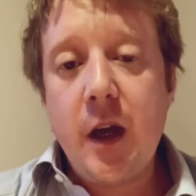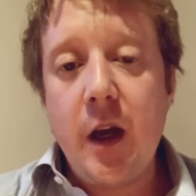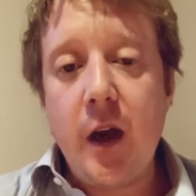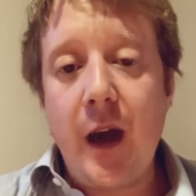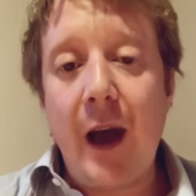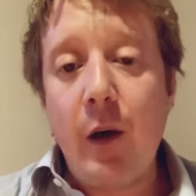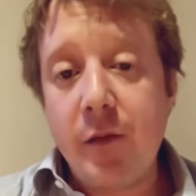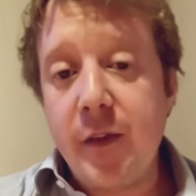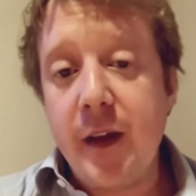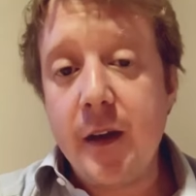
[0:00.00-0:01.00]
how I
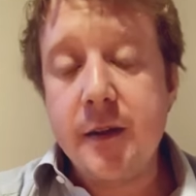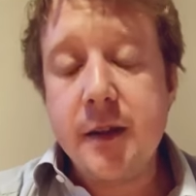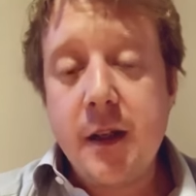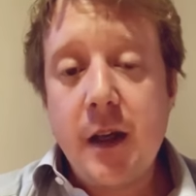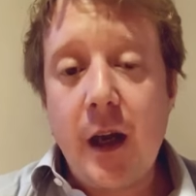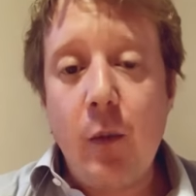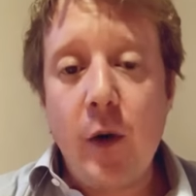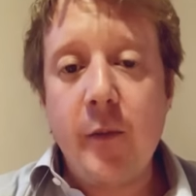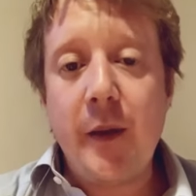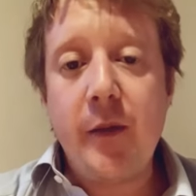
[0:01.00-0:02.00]
feel and
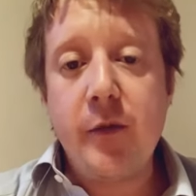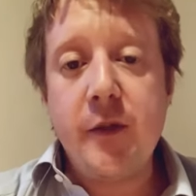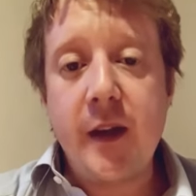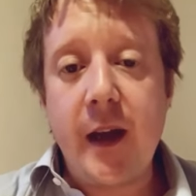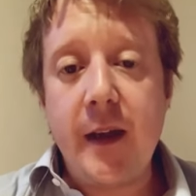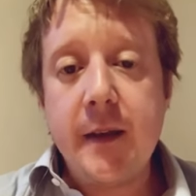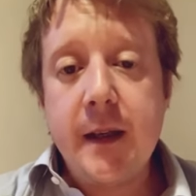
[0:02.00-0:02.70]
what I've been through today.